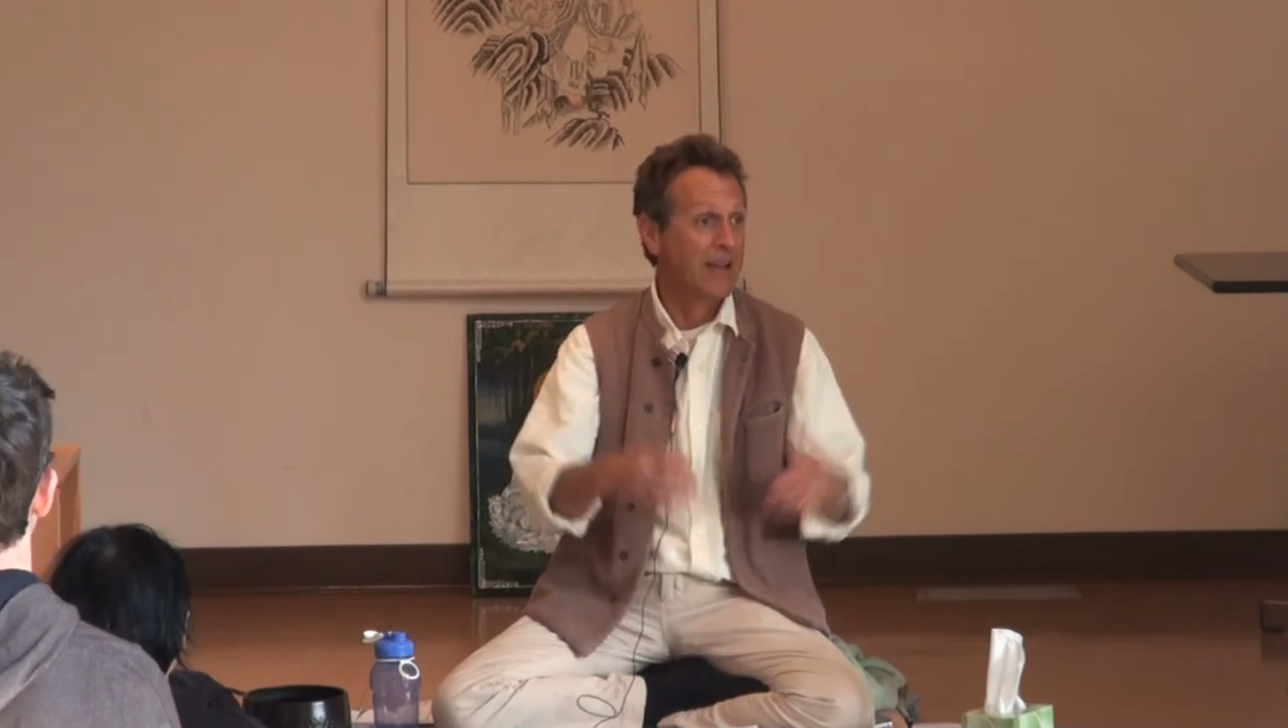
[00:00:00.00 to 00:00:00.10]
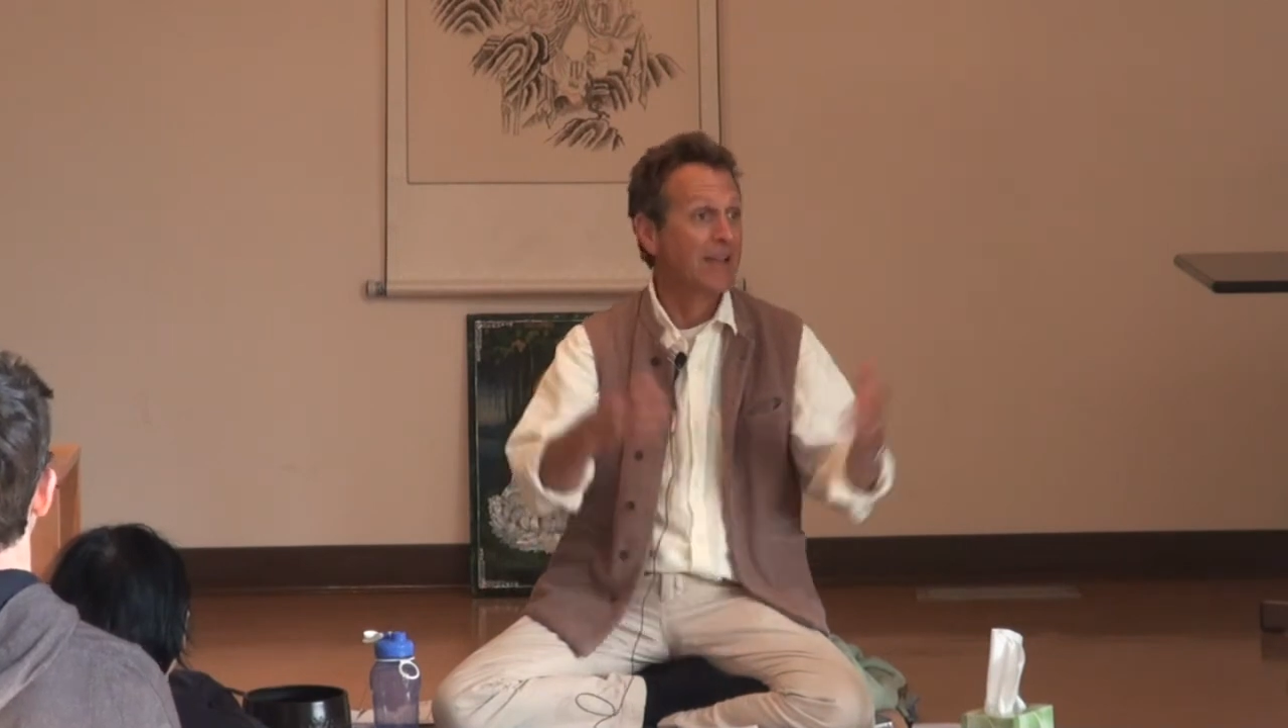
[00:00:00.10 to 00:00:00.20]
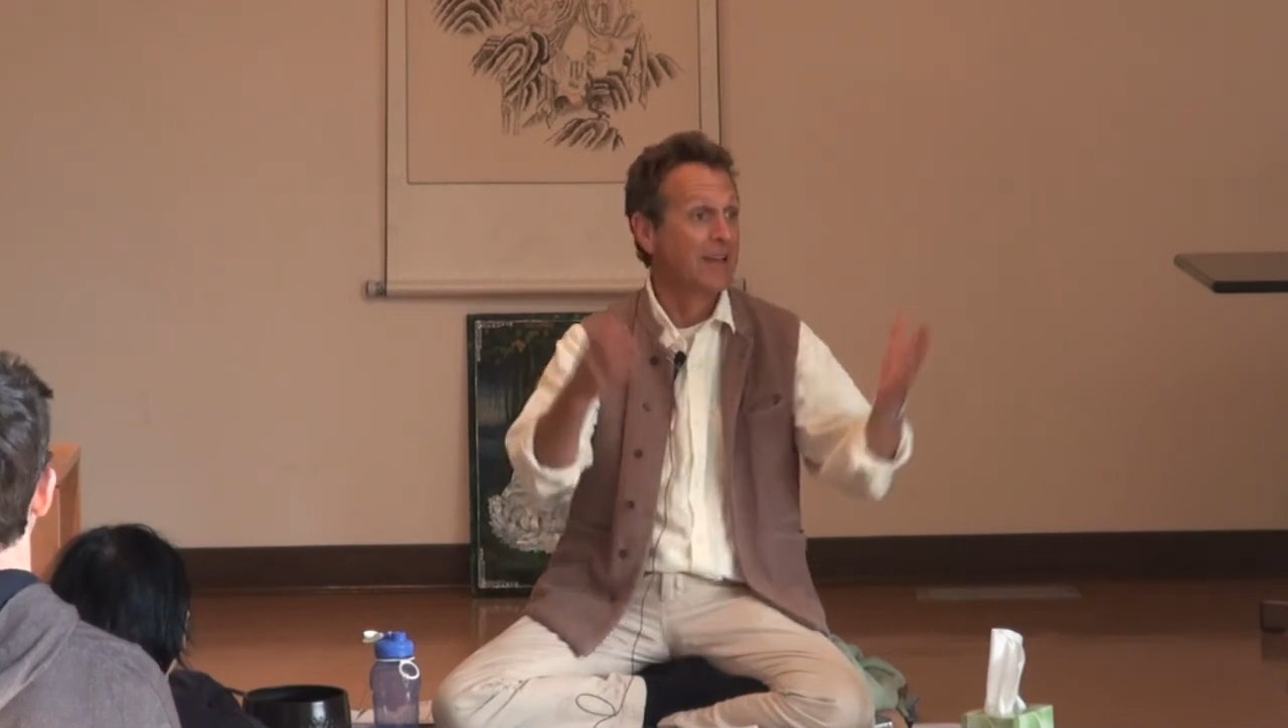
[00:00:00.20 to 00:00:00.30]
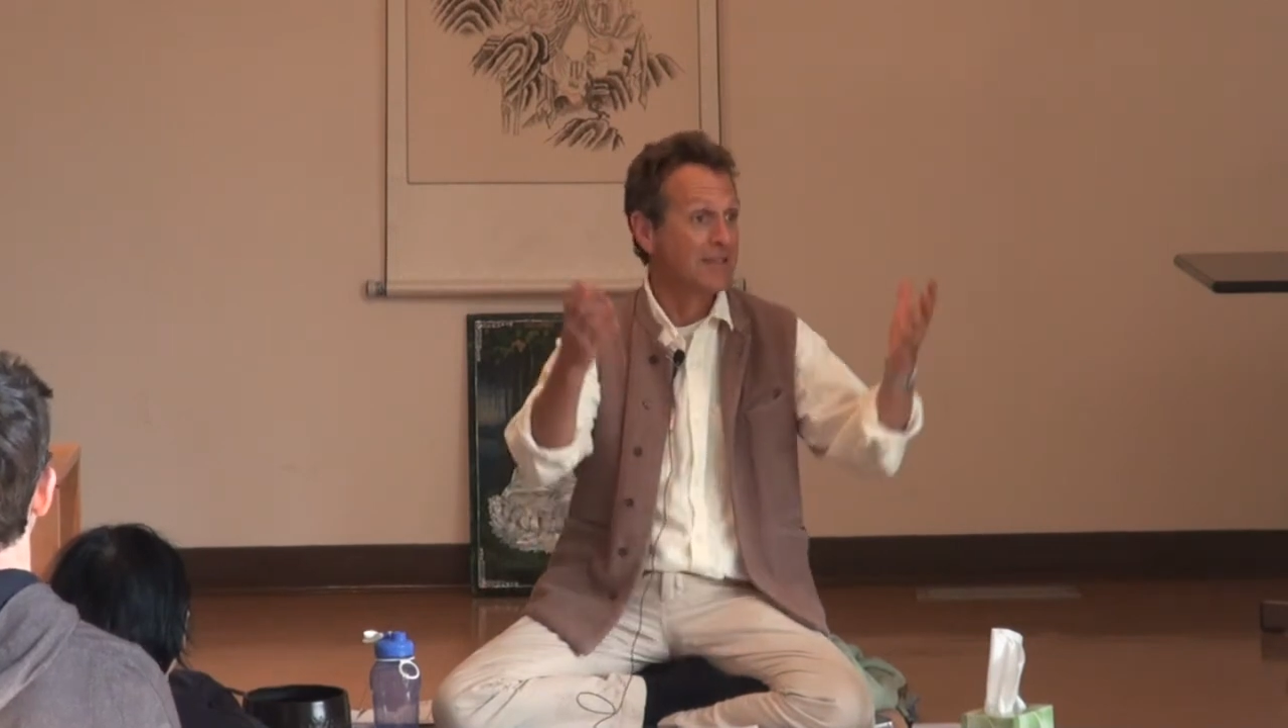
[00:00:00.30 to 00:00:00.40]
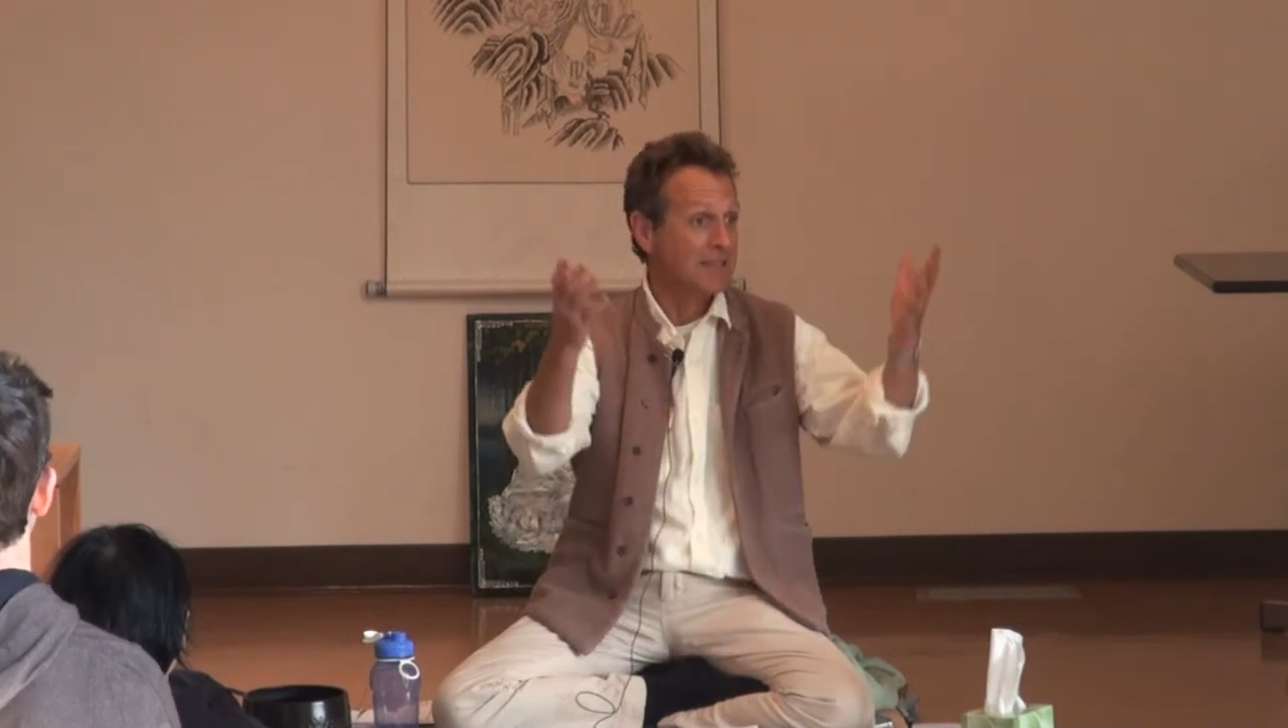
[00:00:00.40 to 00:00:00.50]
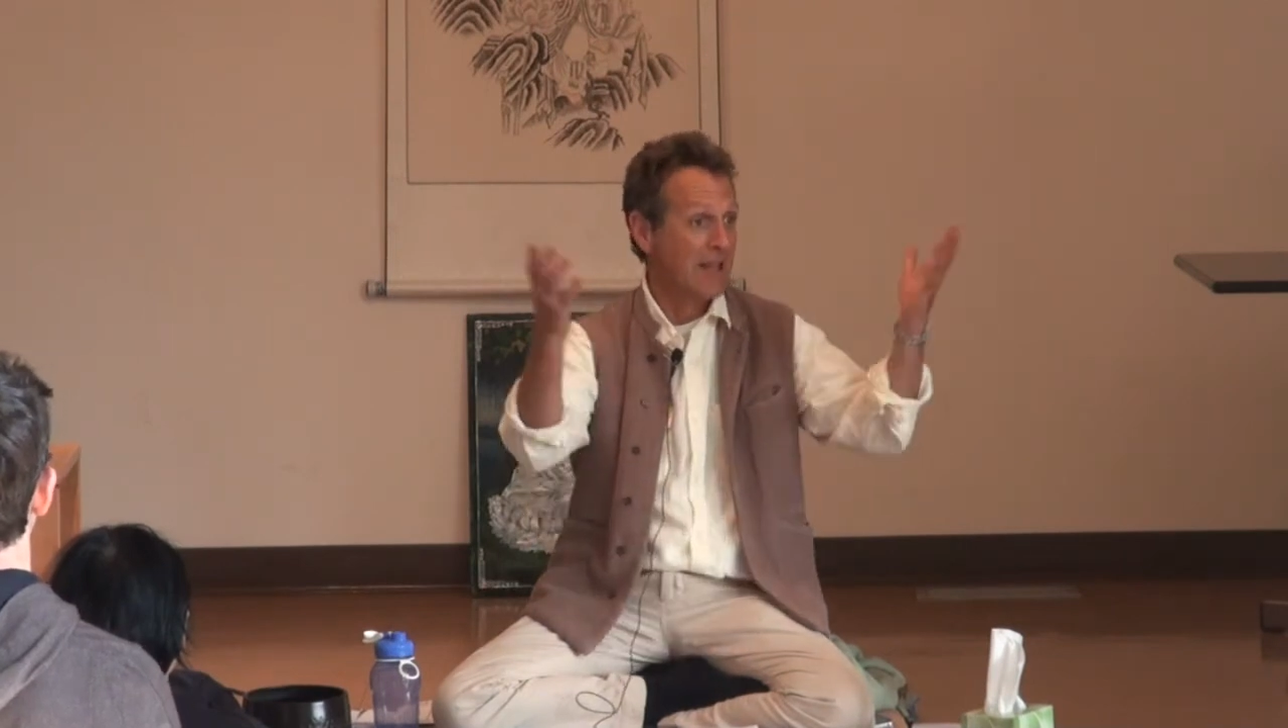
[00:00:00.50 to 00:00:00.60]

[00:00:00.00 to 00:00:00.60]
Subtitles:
in its